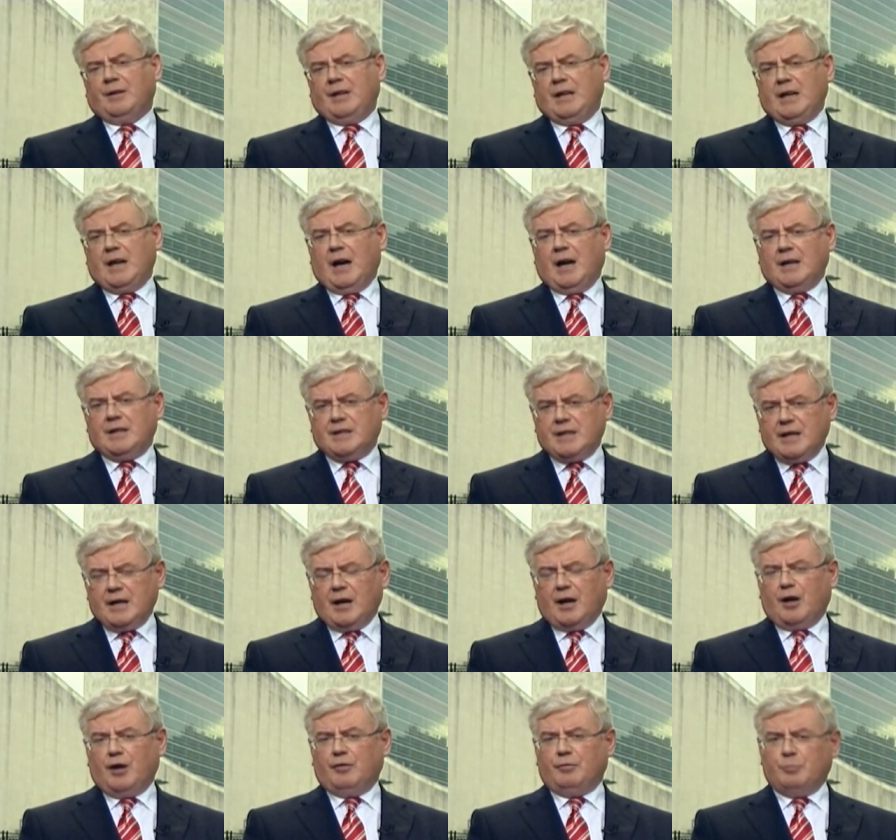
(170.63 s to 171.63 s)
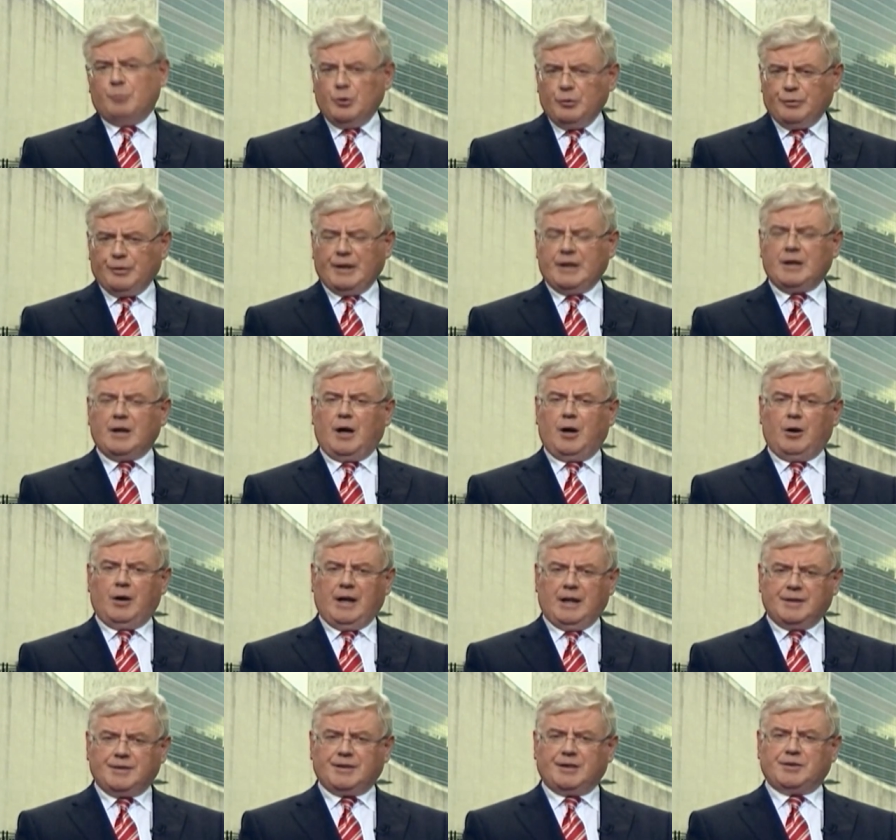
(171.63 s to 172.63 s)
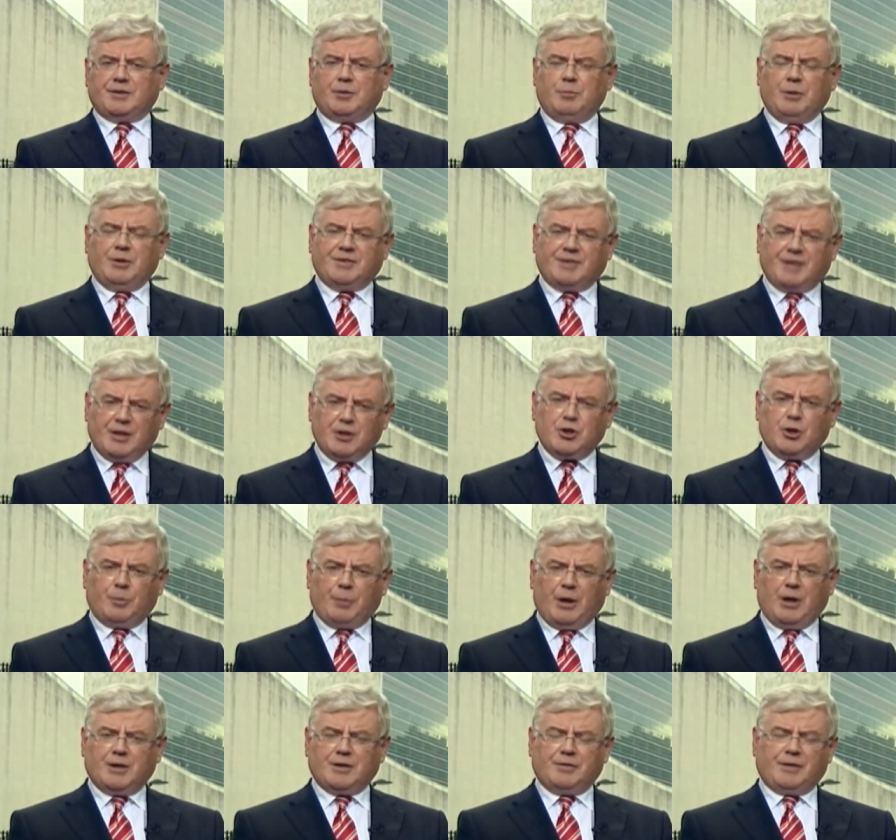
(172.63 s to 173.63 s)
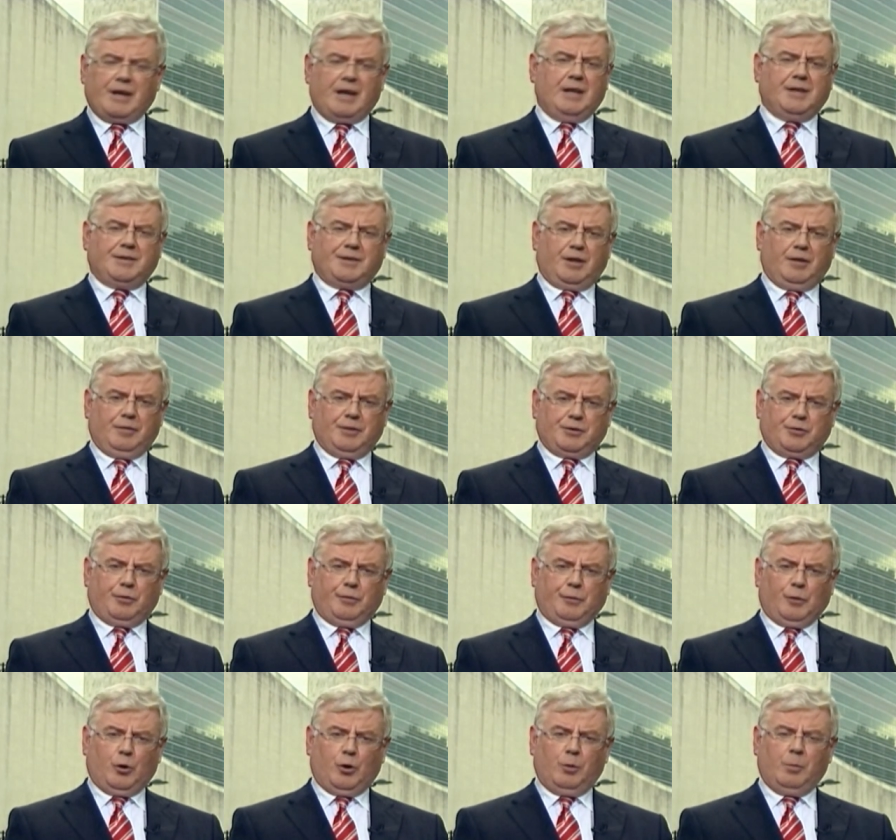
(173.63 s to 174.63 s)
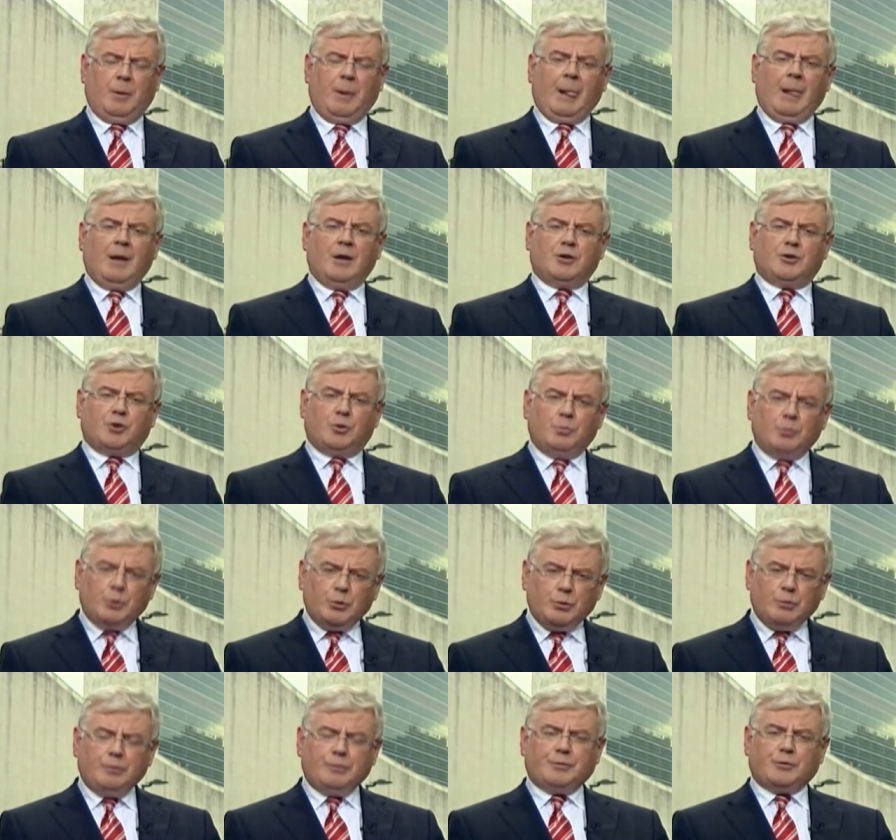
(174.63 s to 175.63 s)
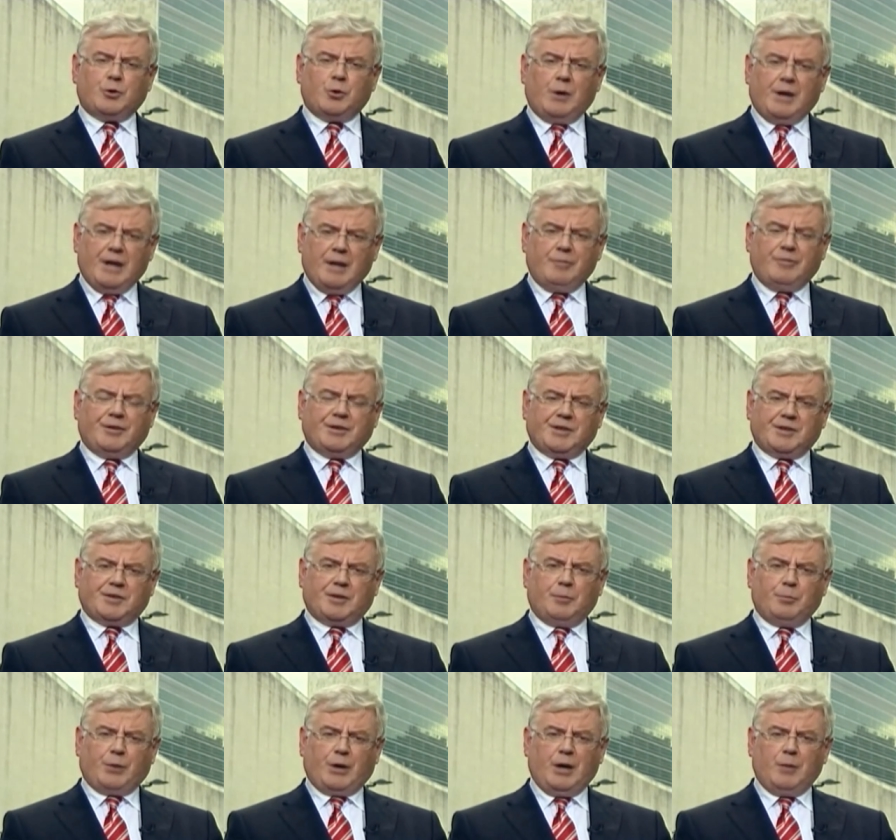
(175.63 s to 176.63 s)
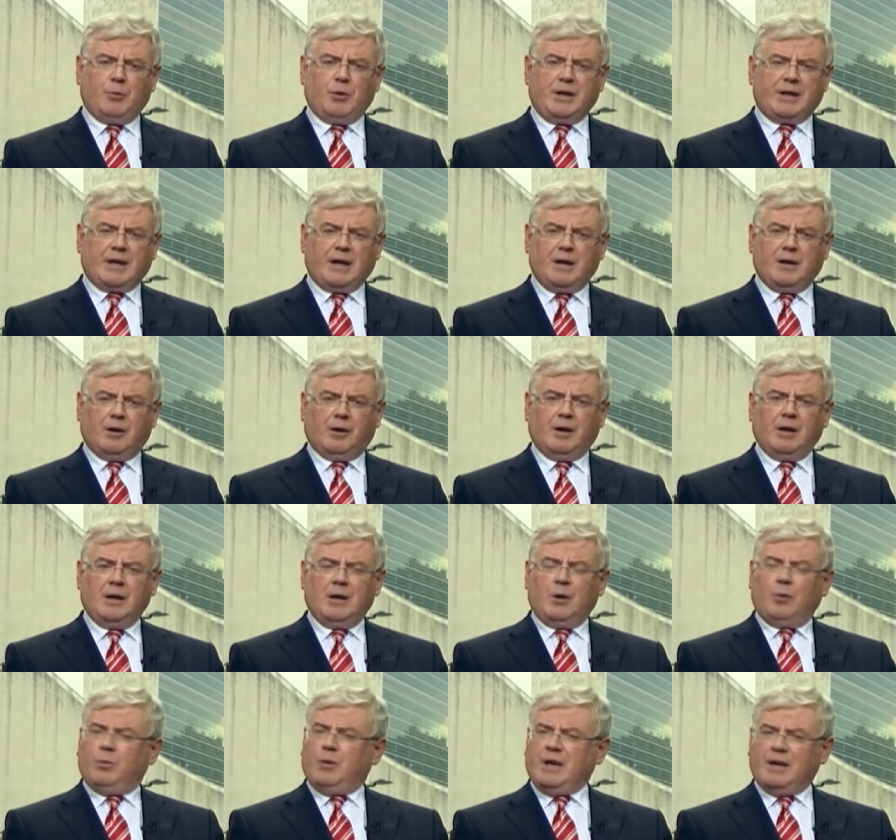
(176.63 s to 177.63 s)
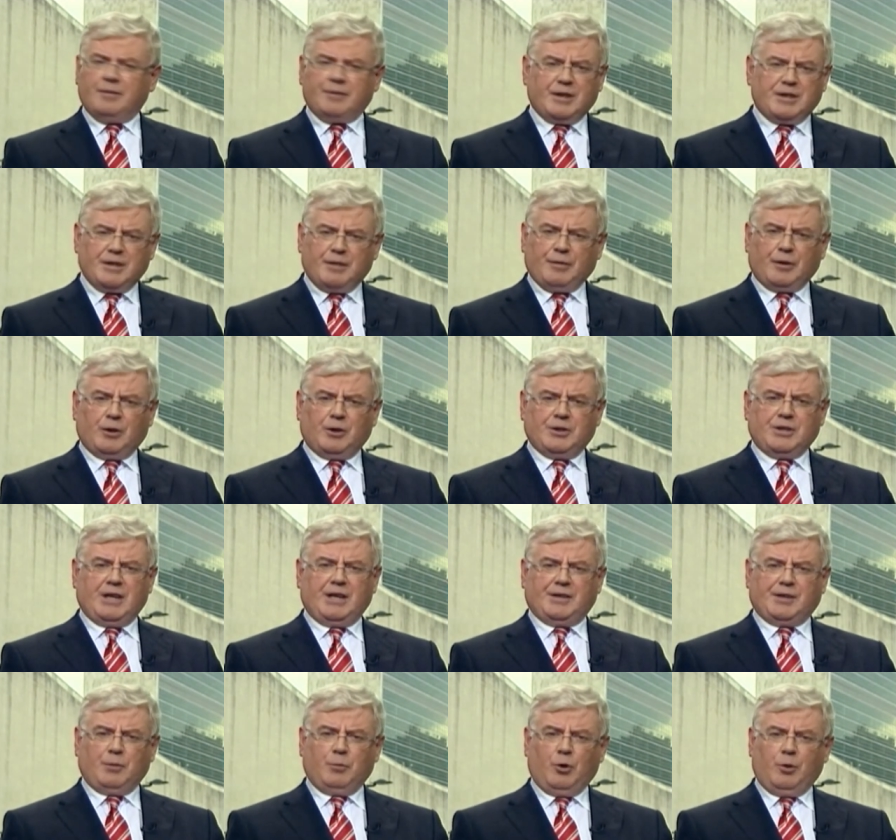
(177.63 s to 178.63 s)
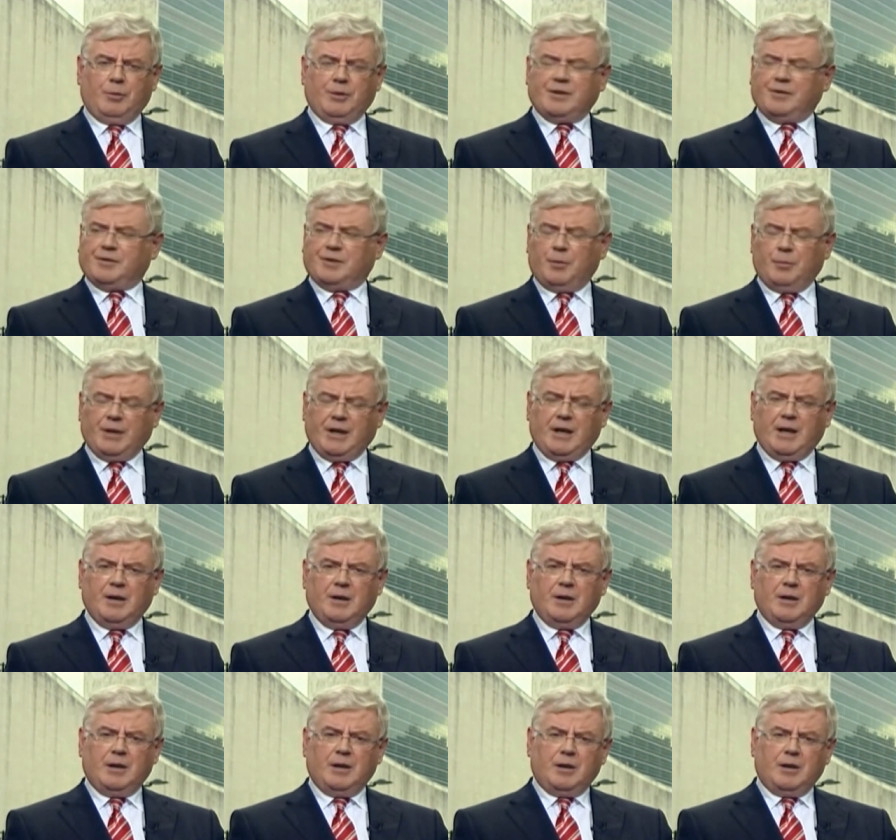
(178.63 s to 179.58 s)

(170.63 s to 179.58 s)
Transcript: The idea of moving our health system, essential part of the health service reform, to move to an emphasis on primary care. we have the difficulty at the moment if somebody